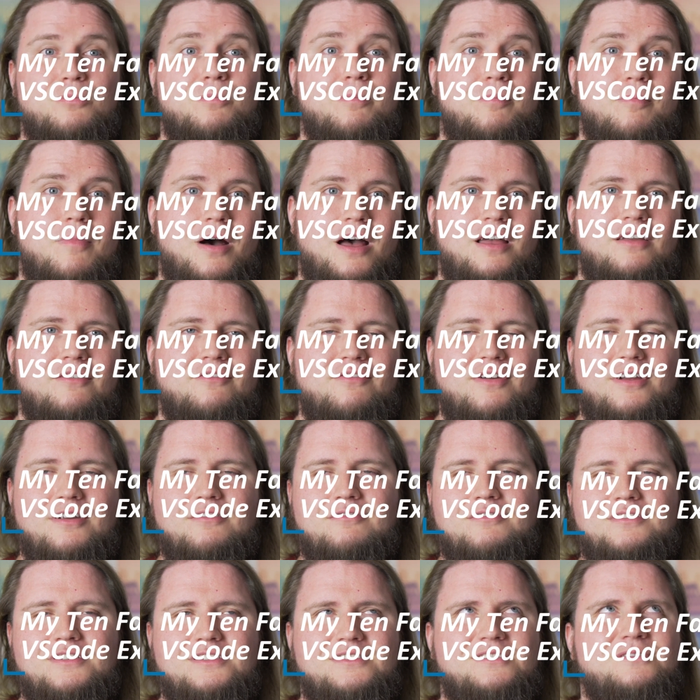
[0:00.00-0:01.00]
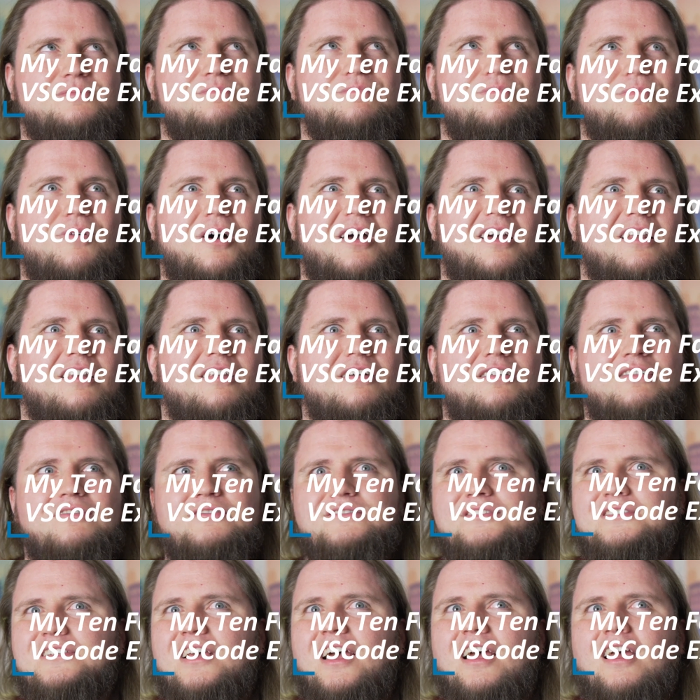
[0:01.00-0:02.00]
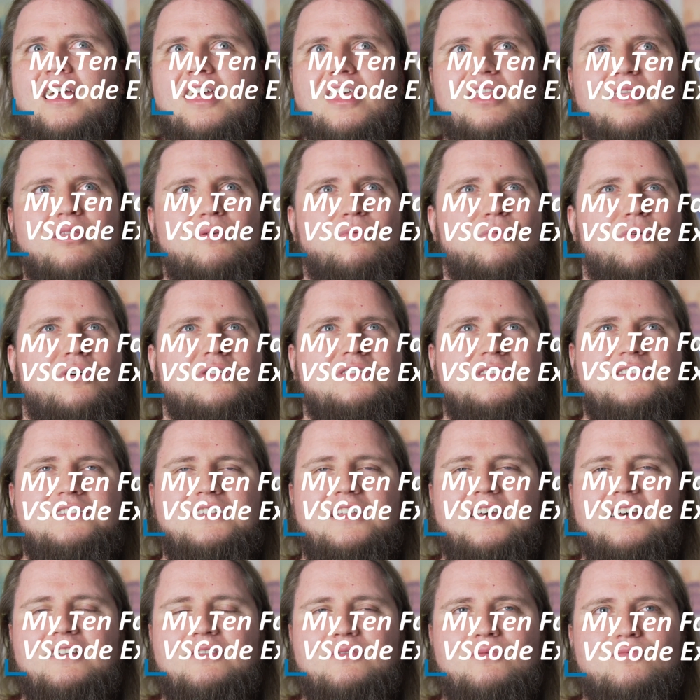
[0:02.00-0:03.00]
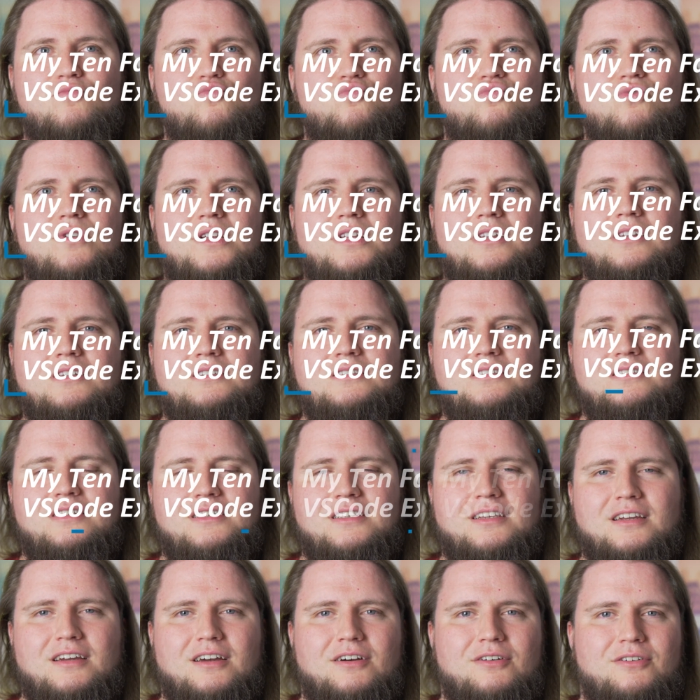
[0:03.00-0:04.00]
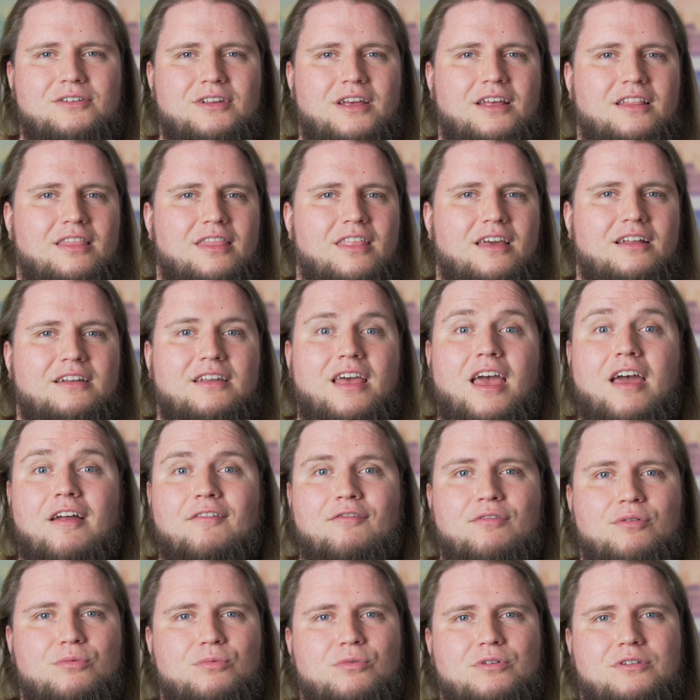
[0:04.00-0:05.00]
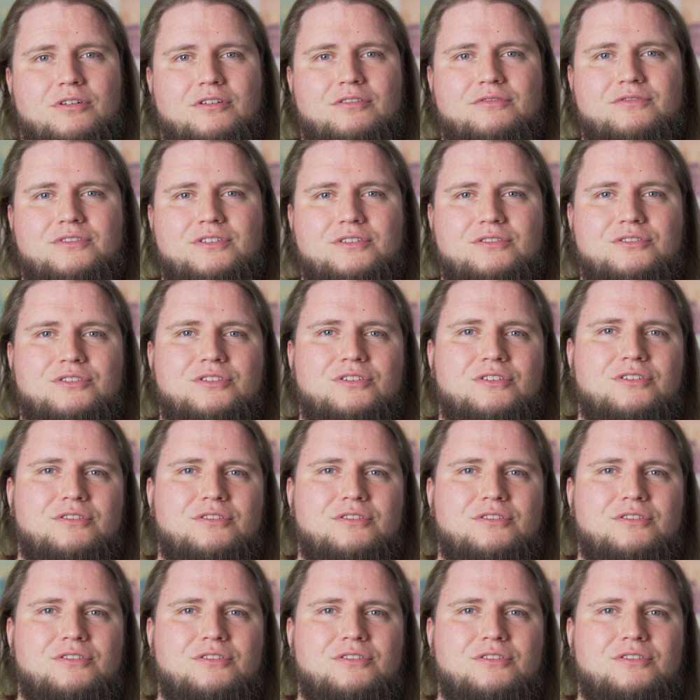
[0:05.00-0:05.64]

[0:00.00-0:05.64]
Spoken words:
my favorites, my loves, the ones that really stick out and that every one of you should